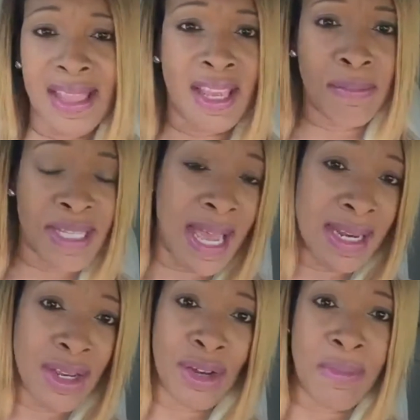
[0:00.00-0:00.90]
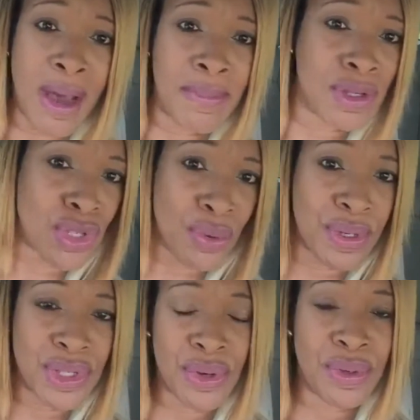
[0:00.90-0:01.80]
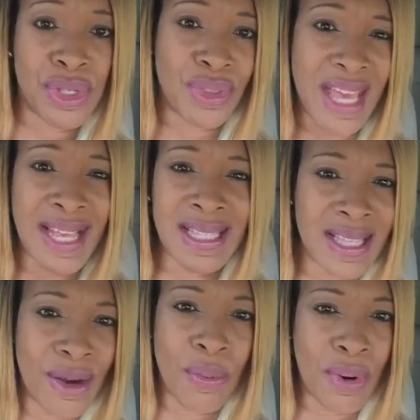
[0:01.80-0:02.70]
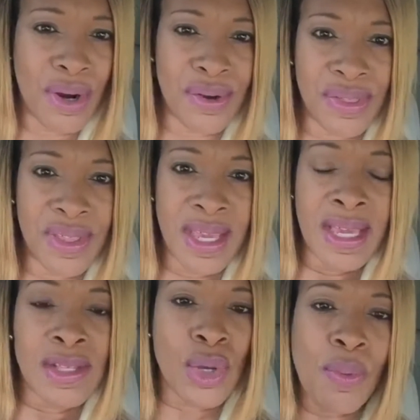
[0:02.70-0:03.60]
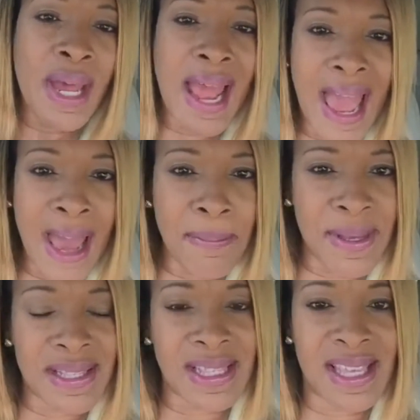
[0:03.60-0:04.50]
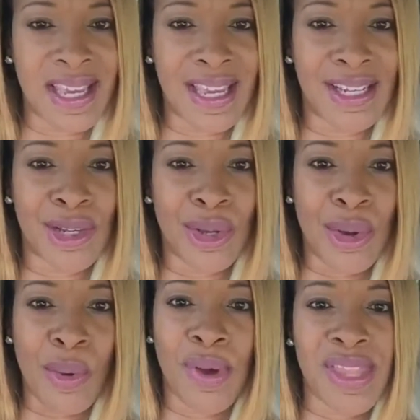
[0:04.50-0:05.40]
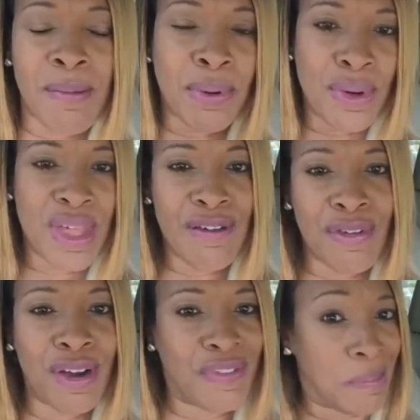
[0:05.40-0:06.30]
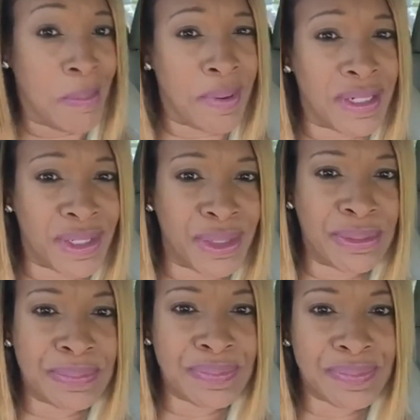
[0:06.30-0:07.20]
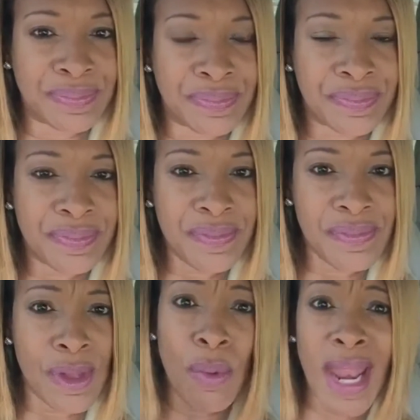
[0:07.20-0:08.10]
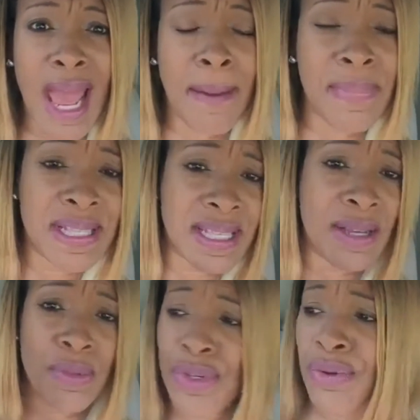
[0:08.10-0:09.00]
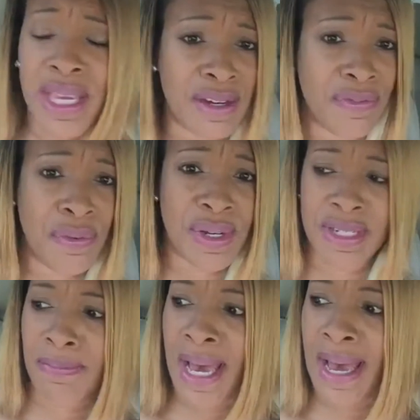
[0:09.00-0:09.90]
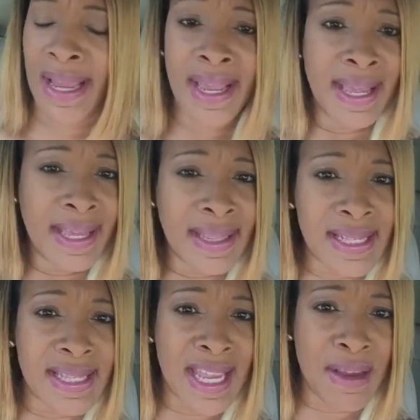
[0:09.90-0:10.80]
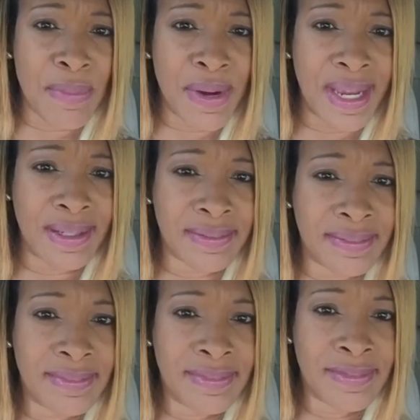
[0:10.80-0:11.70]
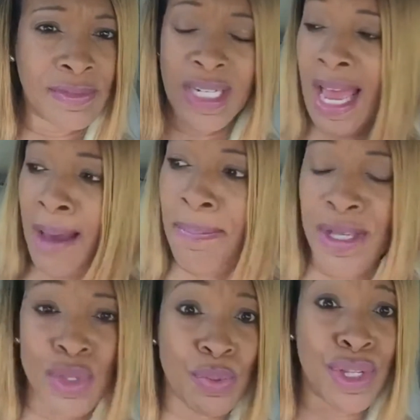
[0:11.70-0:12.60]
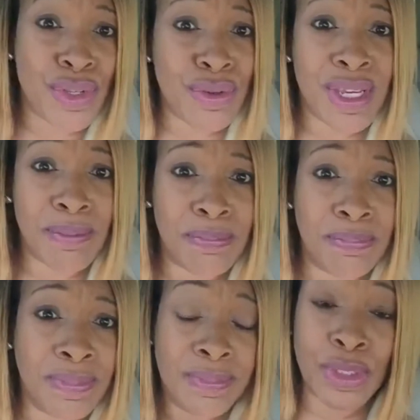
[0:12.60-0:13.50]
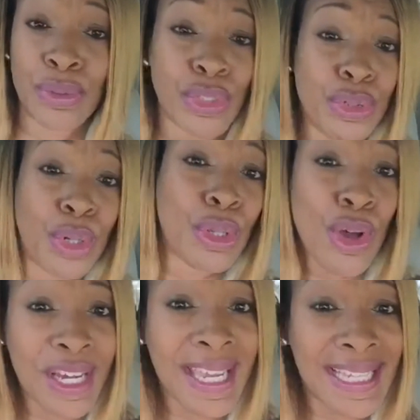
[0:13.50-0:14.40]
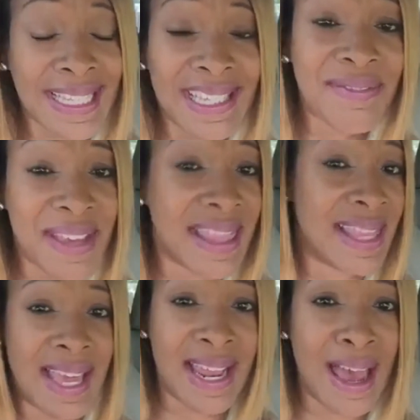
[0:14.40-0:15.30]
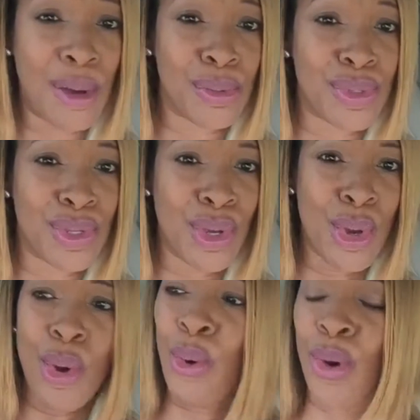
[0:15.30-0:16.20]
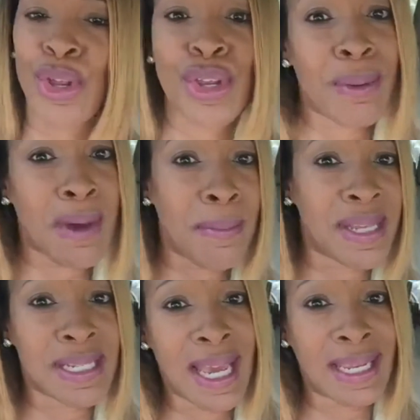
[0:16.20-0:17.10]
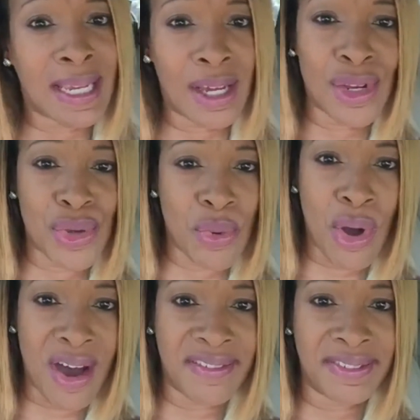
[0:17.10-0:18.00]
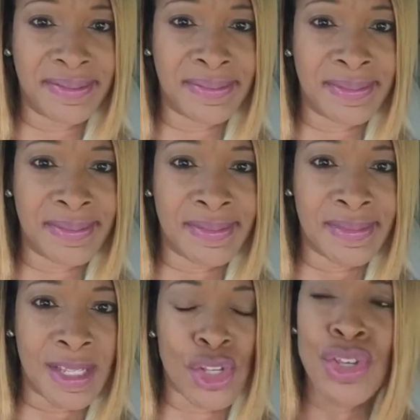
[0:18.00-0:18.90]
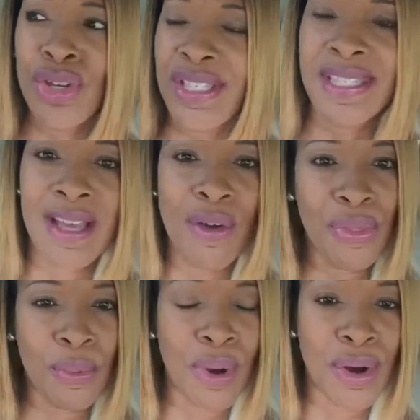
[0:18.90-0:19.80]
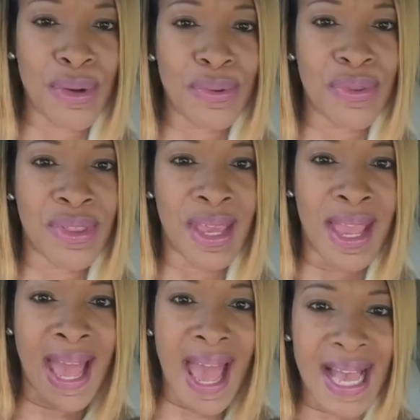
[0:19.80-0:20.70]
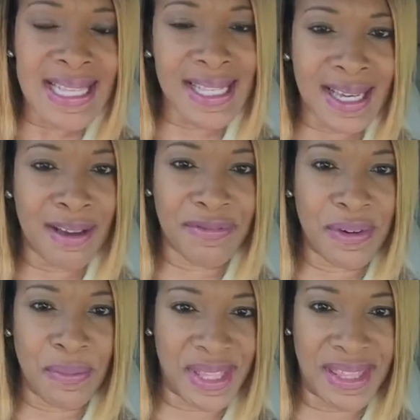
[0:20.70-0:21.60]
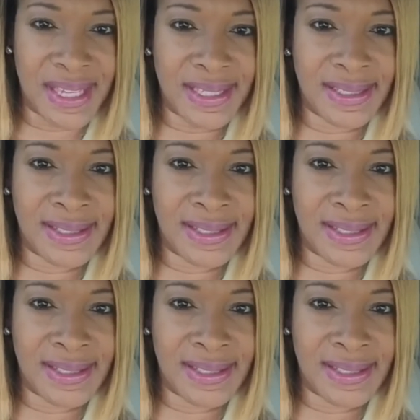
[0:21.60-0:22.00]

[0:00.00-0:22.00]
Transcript: their daddy or mama is so-and-so, and so that's their worth. So what happens then when they pull that rug from up under you? What happens then when you can't afford to buy this name brand? What happens when you get, you no longer can live in that house, or your mom and daddy cut you off? So your self-worth has to come from within.